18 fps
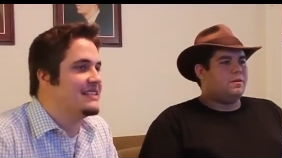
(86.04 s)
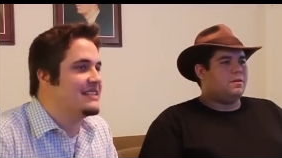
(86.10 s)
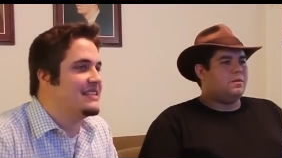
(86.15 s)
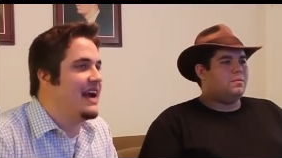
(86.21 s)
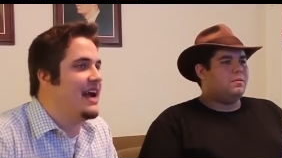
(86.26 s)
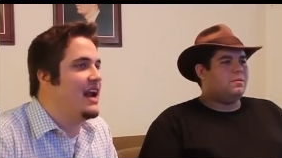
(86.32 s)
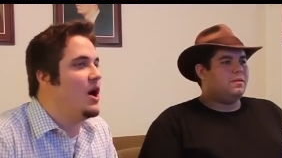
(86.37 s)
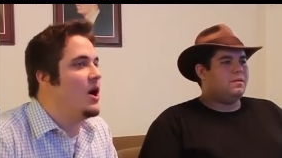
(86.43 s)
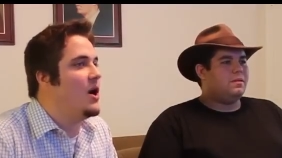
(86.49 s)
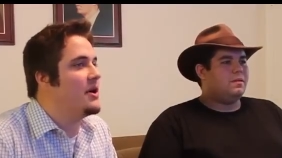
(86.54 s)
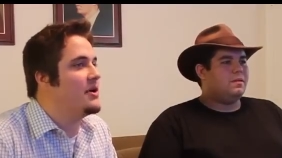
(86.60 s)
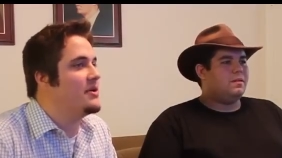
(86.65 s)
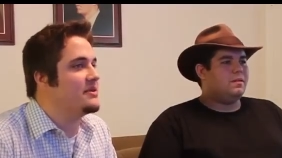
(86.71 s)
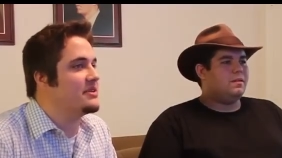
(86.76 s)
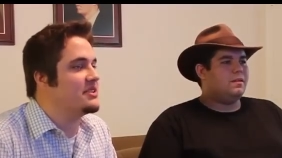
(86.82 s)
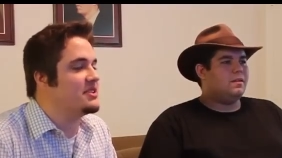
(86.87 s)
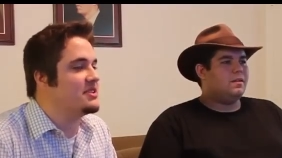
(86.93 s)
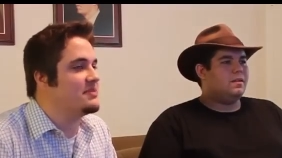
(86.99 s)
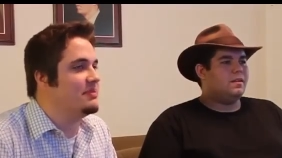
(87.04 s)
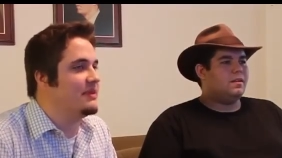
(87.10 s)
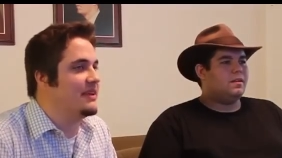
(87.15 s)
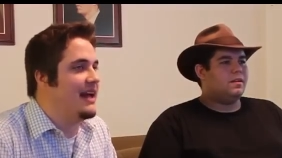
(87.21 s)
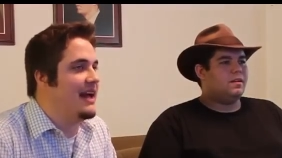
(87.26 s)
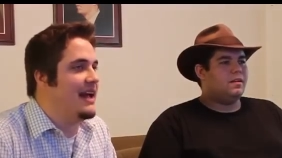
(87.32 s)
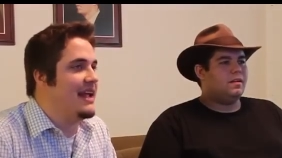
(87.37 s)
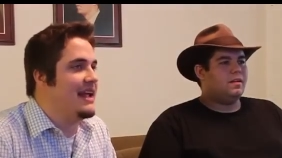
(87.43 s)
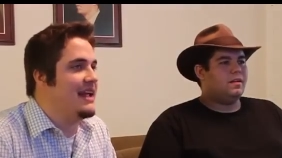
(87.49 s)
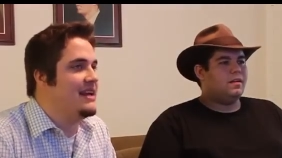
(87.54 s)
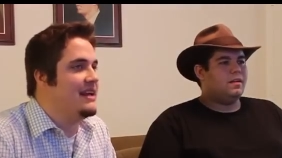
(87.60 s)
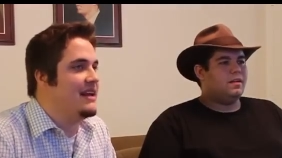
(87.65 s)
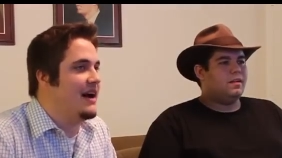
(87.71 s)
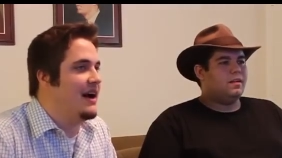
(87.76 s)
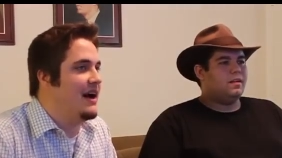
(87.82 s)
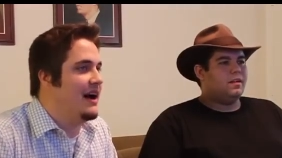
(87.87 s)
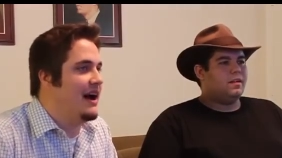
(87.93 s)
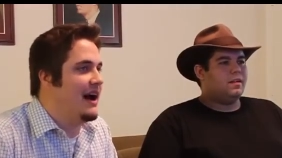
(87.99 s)
Speaker 1: it's kind of hard to explain.
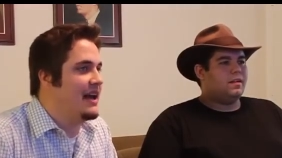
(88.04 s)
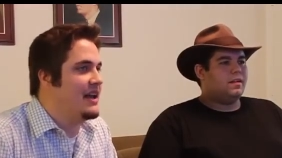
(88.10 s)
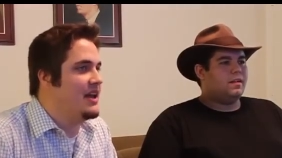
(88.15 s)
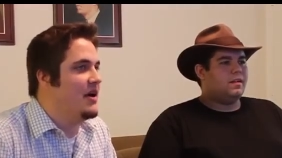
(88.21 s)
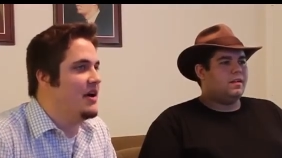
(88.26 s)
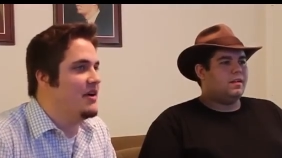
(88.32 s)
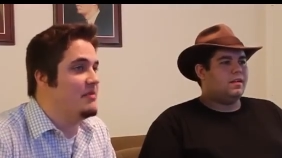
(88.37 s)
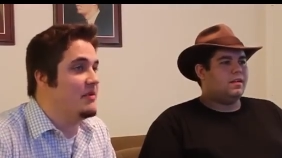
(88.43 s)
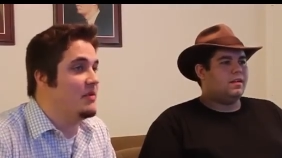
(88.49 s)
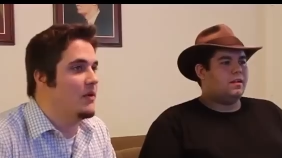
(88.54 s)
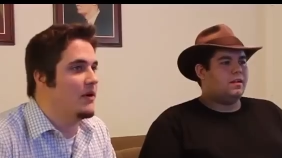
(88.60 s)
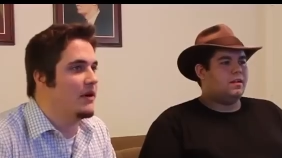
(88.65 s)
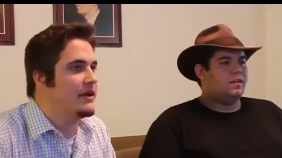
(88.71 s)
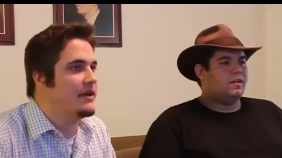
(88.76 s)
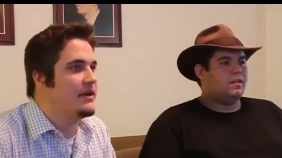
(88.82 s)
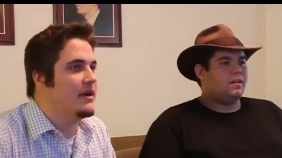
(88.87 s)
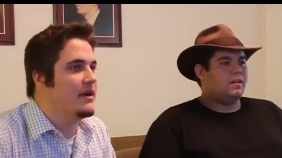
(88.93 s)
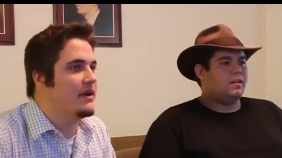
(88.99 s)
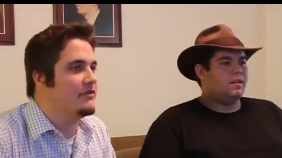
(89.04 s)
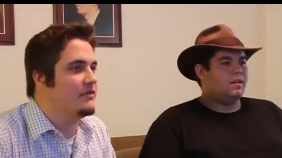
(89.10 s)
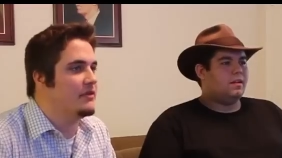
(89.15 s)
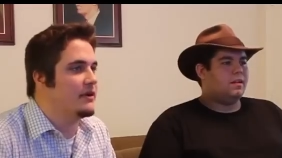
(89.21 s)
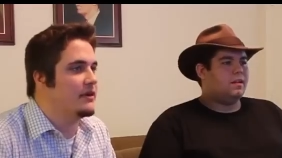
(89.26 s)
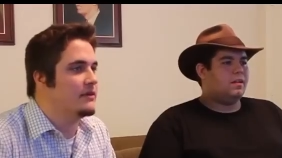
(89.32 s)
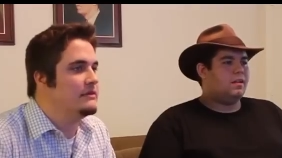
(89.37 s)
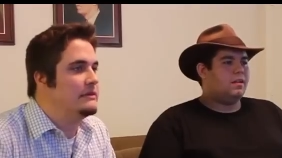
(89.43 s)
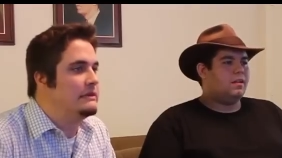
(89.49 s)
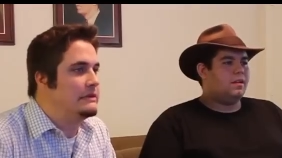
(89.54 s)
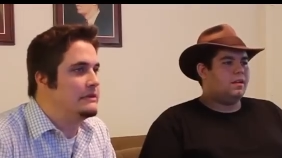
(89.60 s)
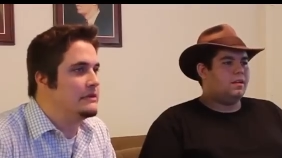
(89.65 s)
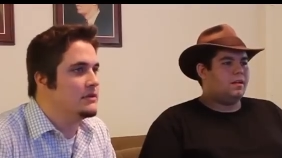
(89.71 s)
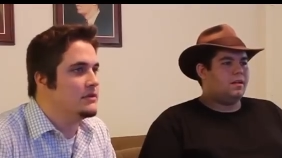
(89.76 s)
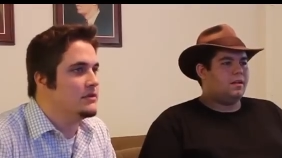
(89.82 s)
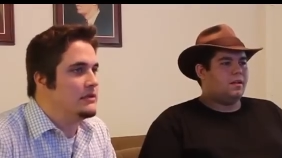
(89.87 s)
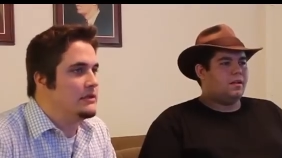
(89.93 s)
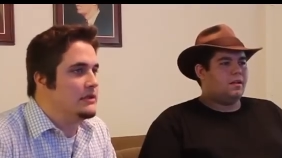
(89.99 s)
Uh, I know I've been working on it for
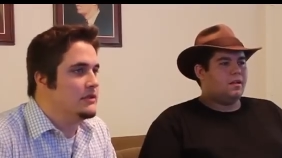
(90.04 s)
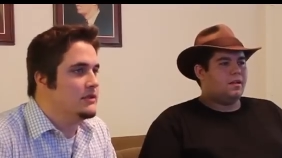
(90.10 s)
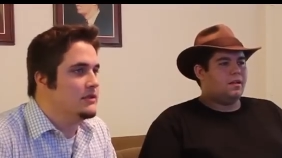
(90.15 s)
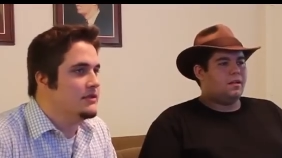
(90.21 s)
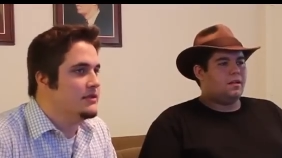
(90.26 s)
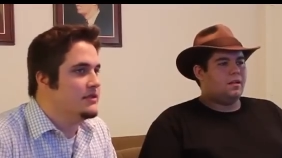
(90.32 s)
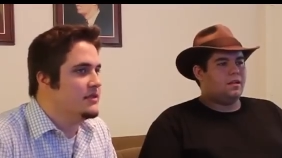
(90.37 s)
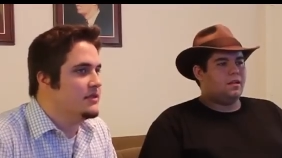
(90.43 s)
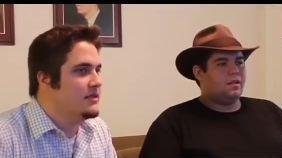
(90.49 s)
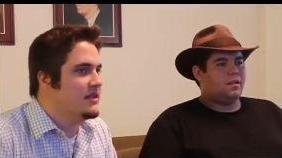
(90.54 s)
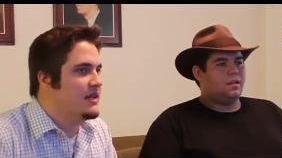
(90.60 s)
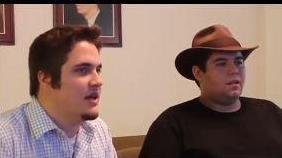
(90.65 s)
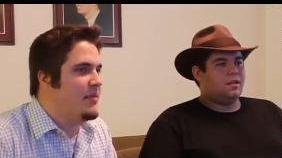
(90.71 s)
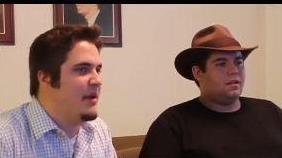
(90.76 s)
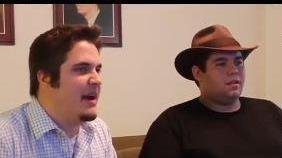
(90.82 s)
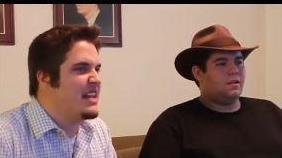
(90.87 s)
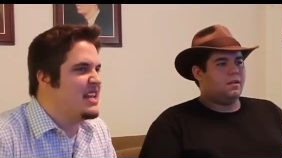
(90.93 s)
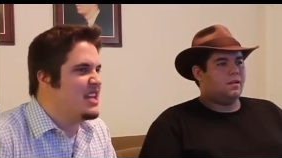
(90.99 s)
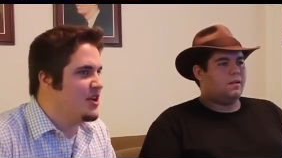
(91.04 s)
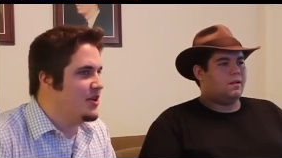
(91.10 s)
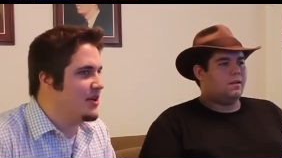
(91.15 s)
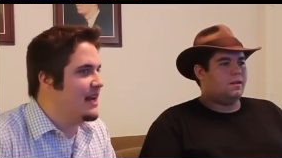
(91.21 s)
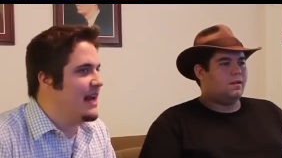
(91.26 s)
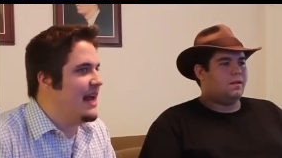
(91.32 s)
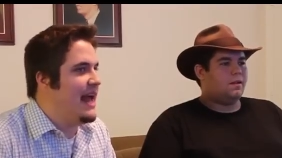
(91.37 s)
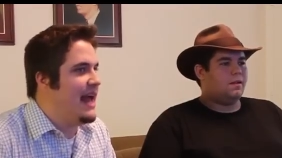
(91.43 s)
about a year and a